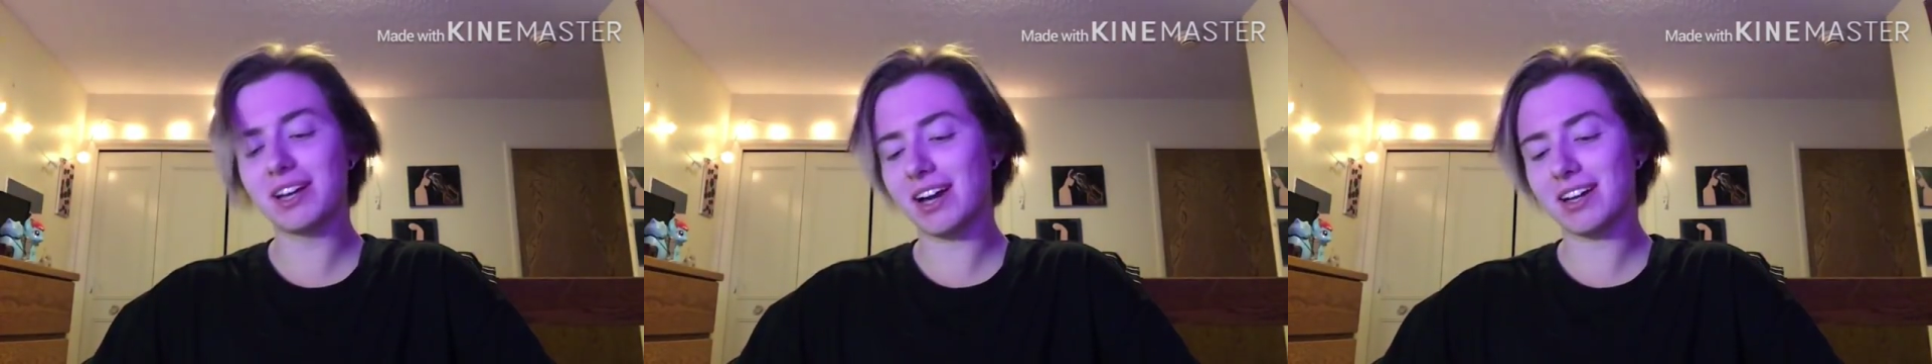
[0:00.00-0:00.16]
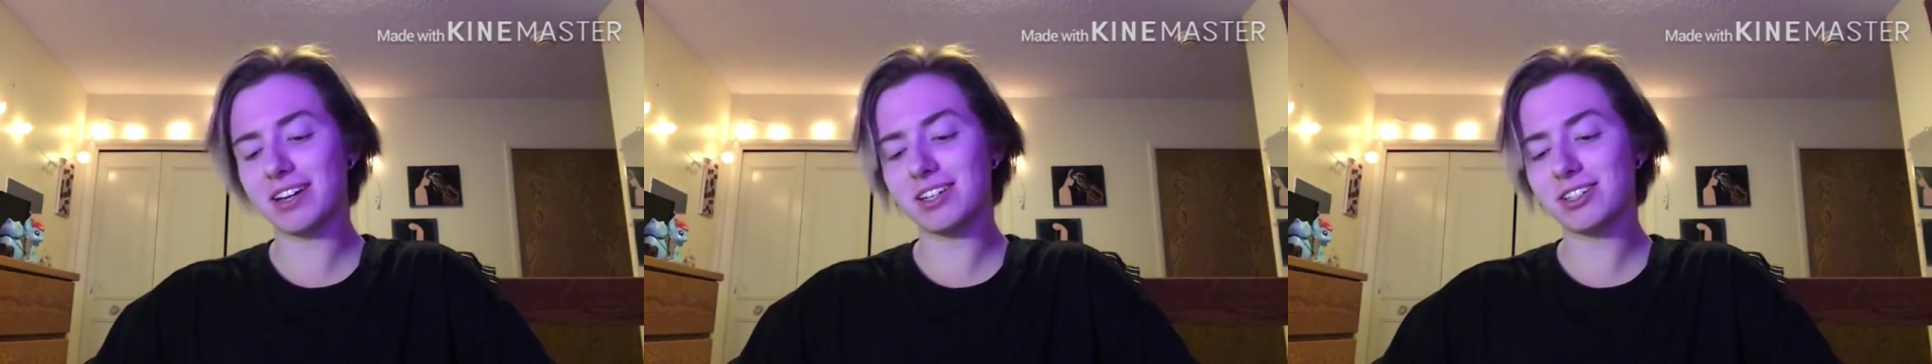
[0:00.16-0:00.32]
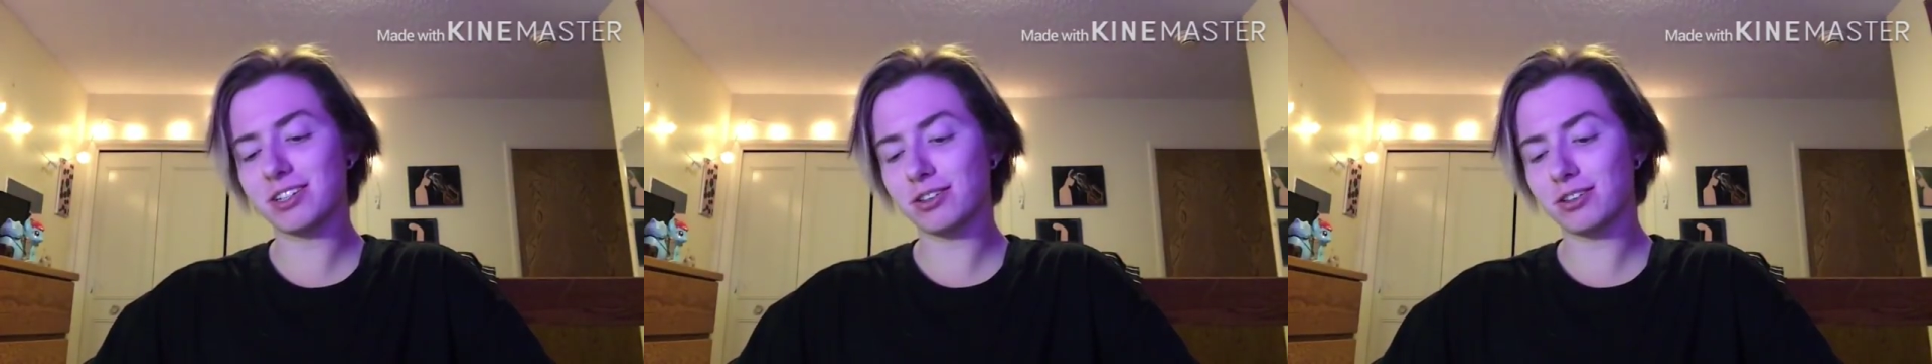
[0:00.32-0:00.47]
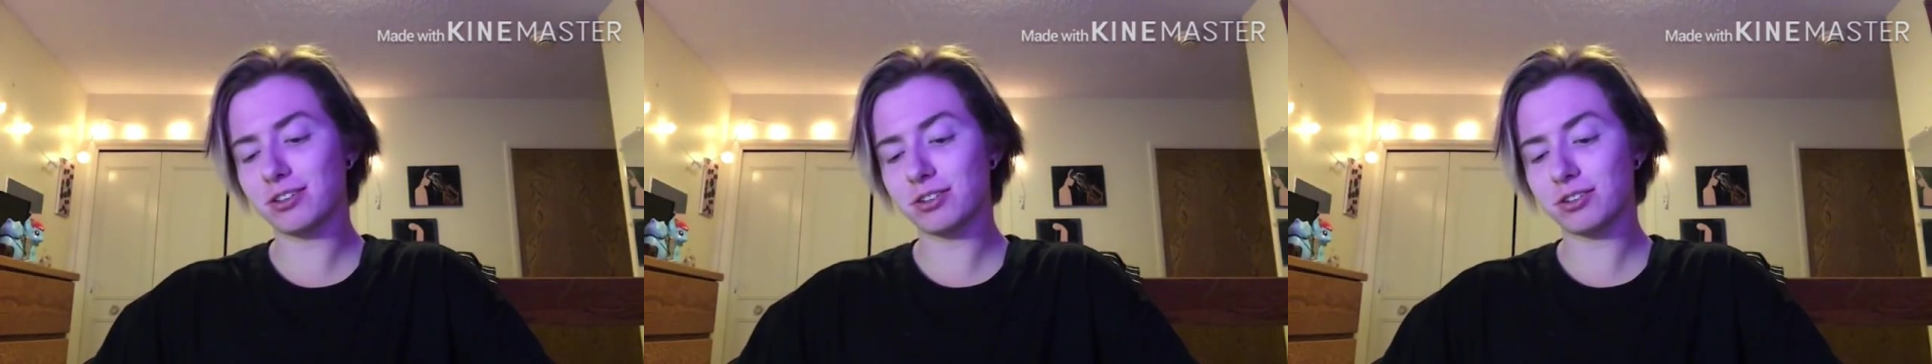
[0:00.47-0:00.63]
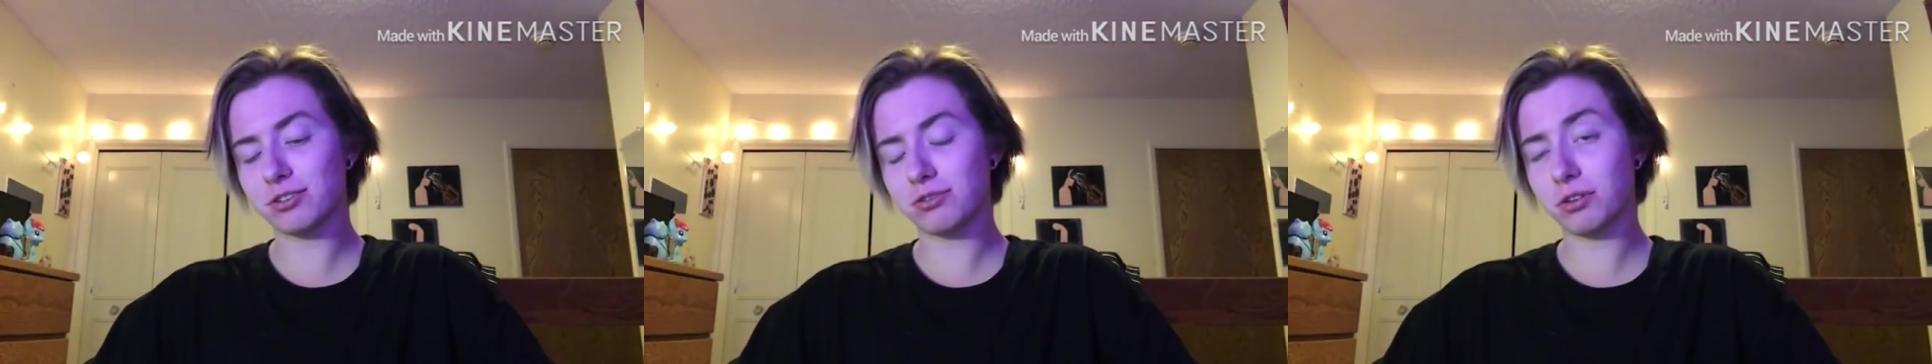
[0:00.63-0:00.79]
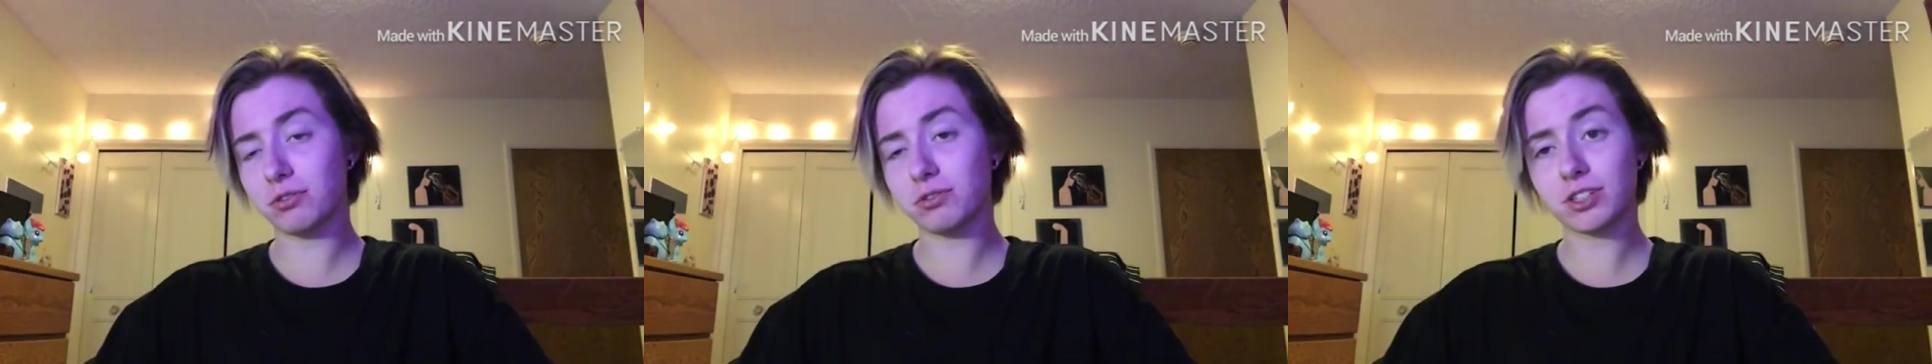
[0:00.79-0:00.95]
at each
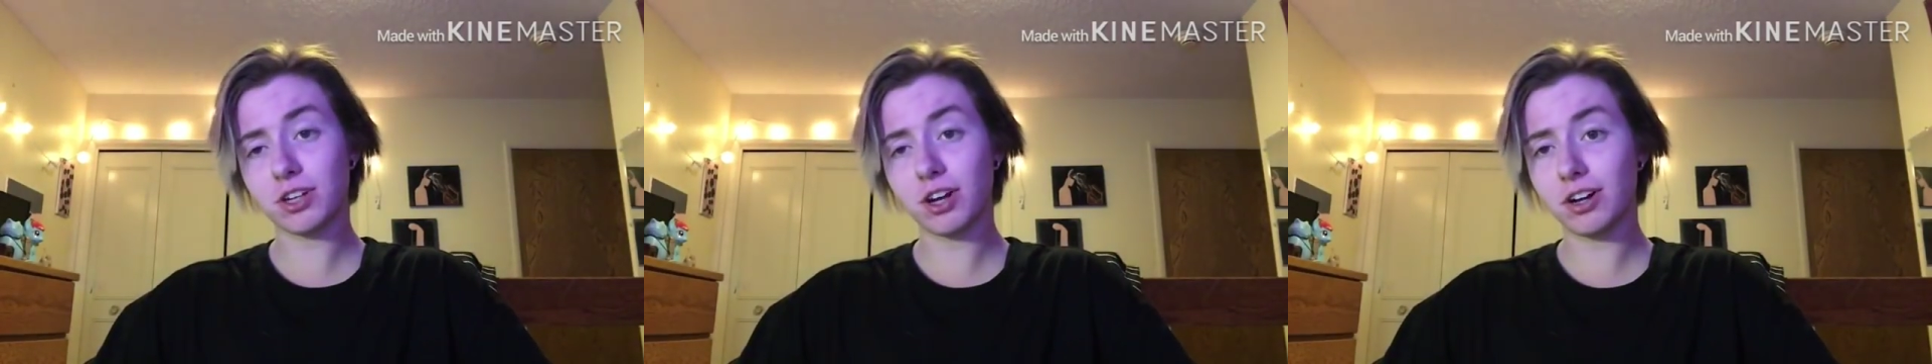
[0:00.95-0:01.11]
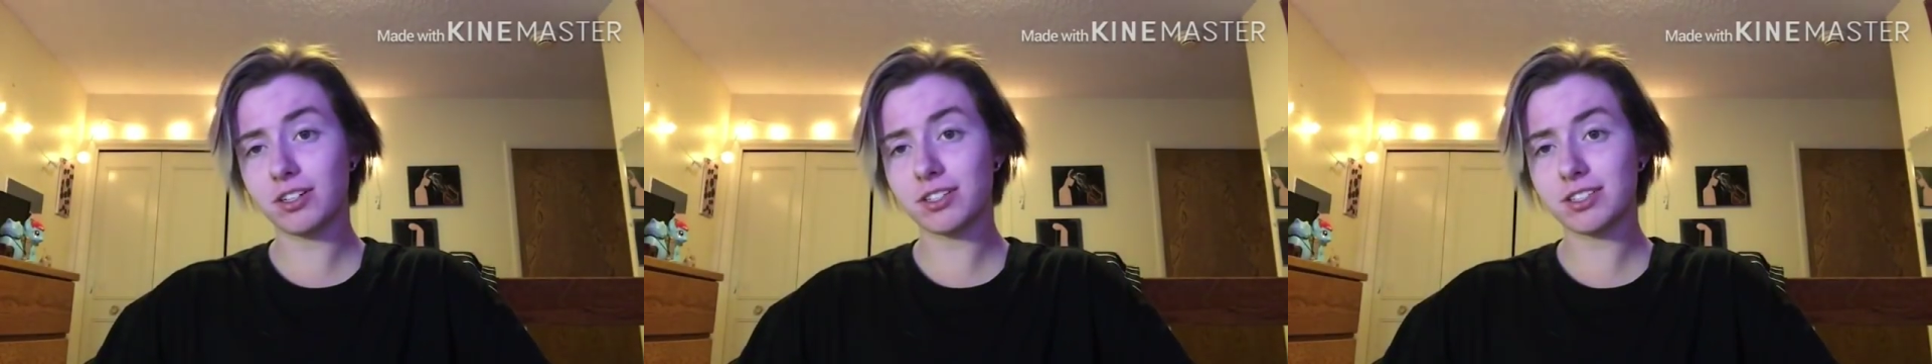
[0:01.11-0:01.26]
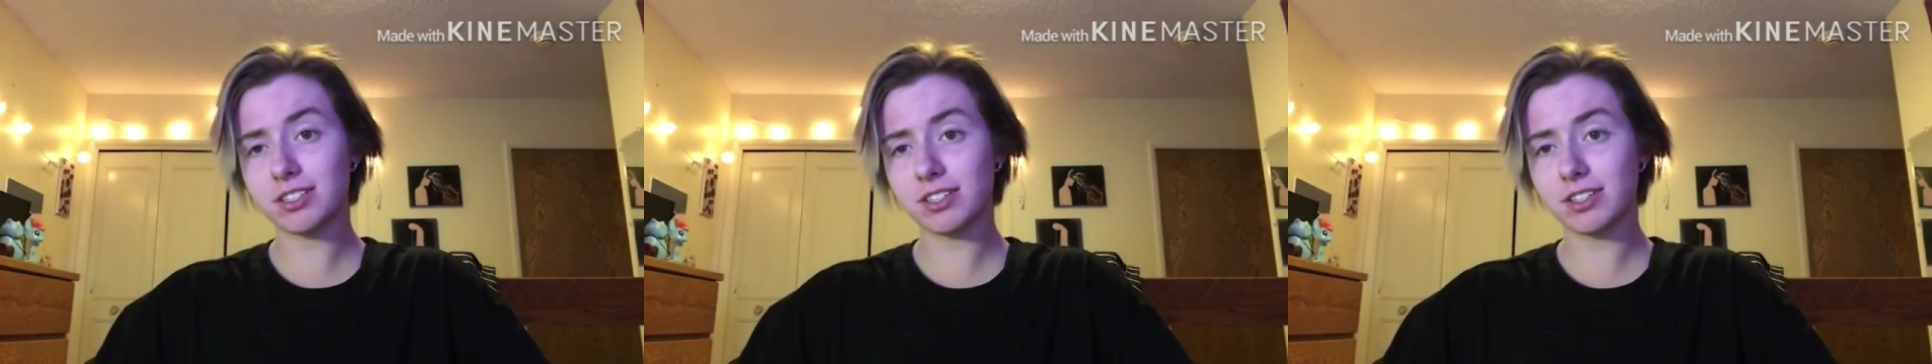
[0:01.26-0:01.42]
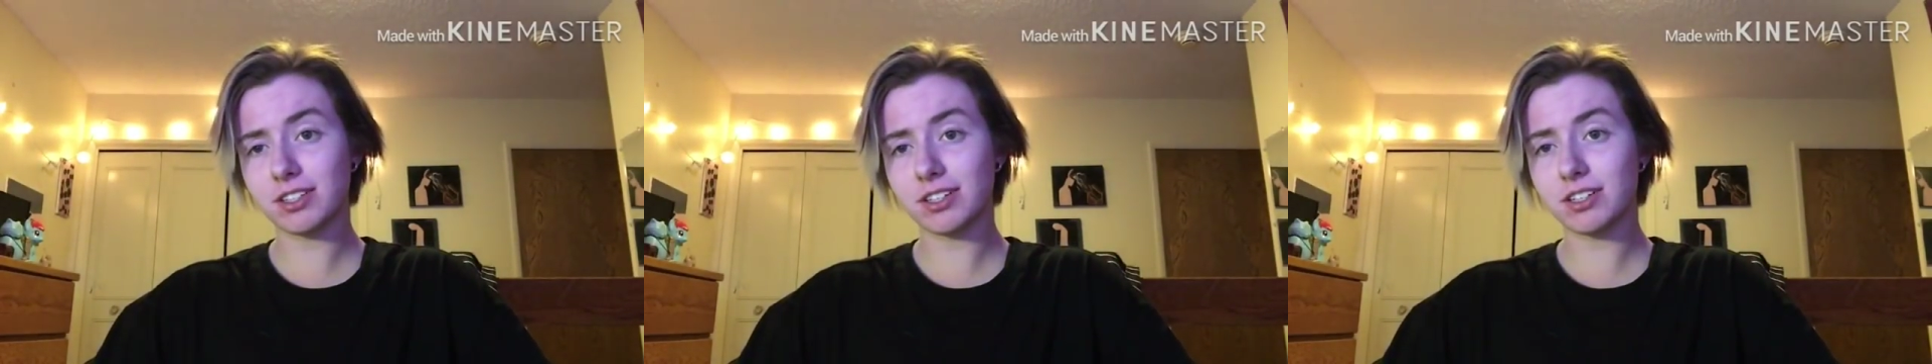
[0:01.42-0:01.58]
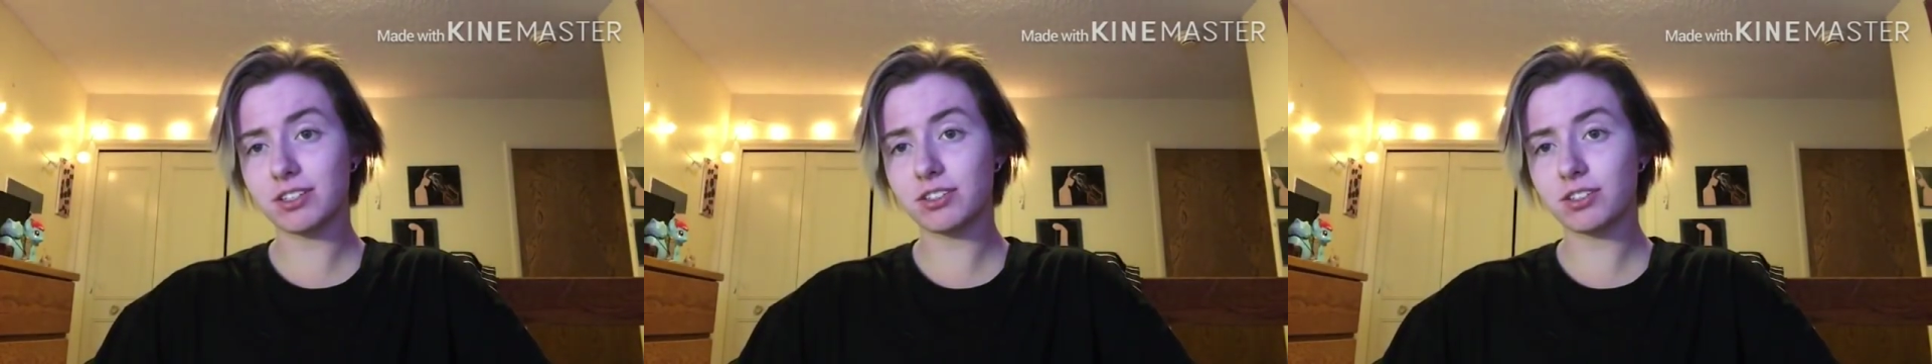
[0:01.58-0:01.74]
other's throats constantly,